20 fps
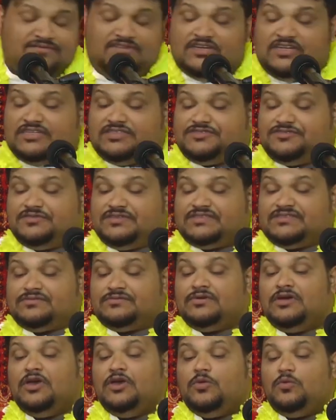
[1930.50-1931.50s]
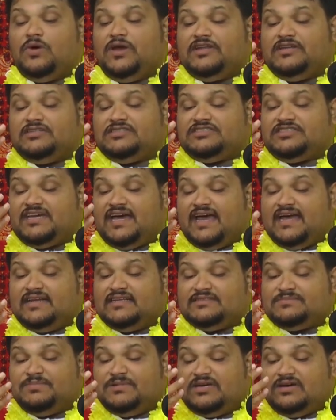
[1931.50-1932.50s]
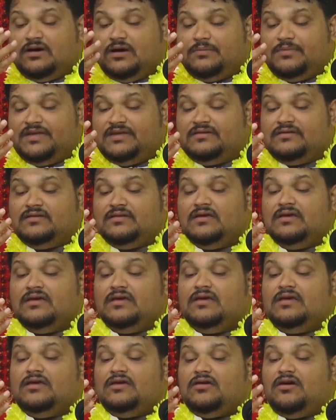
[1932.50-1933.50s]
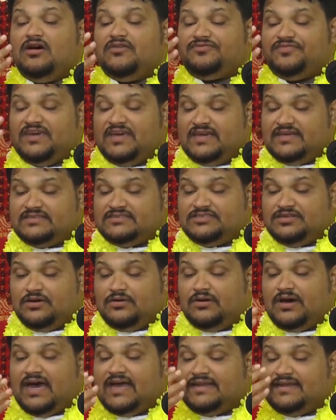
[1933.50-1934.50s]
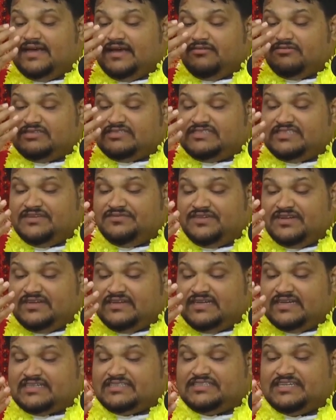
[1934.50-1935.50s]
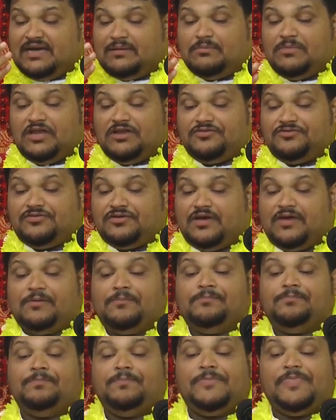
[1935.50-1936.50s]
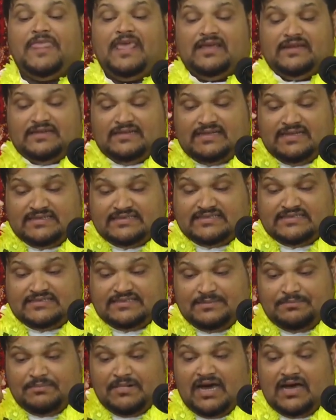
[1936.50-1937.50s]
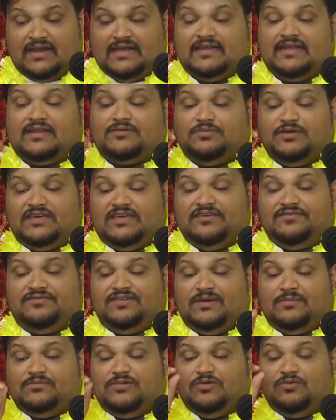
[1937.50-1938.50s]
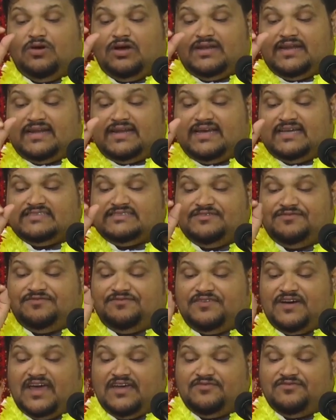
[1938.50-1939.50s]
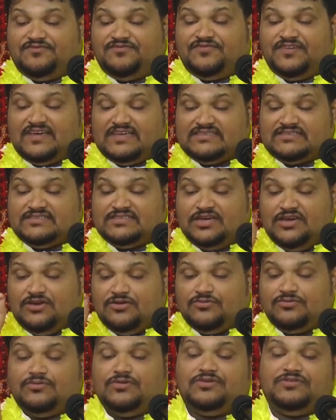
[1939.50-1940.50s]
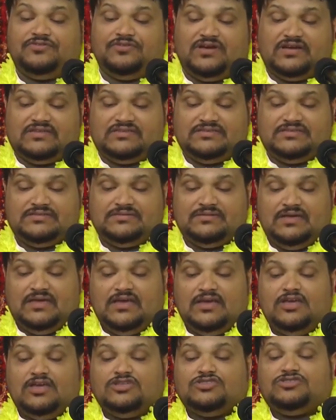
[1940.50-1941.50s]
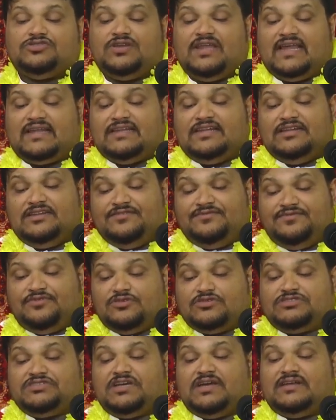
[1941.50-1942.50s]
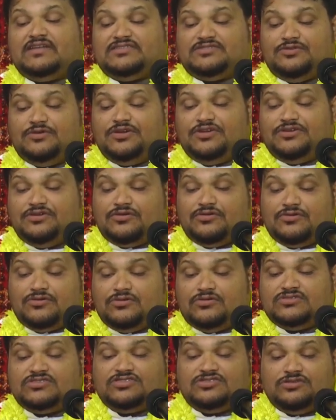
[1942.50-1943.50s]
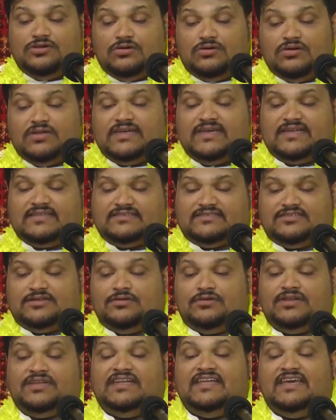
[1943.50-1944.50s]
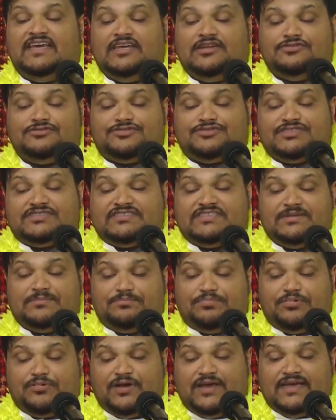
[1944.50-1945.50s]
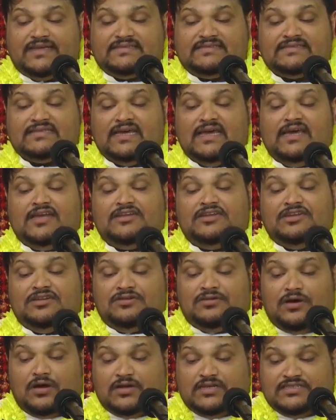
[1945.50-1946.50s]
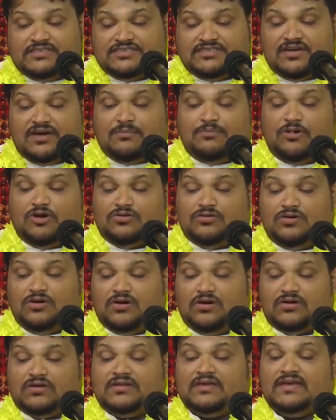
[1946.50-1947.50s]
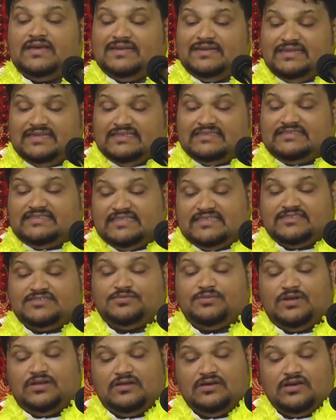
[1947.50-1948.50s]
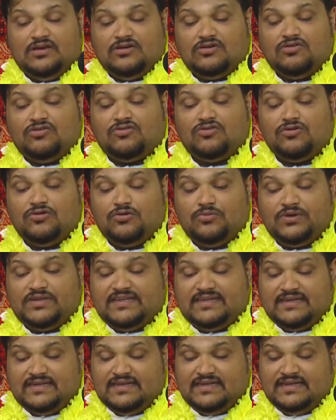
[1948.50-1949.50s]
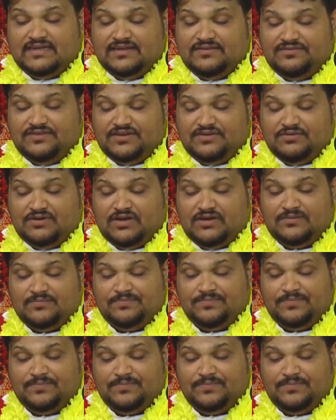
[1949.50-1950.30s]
for this reason, when the child is becoming of age now and they are receiving Diksha mantra, this is the mala that we give them, the one that has the five fees Rudraksh. So that the devotion is going to grow slowly and slowly. The interest in prayers, the knowledge about God, these things will grow within the individual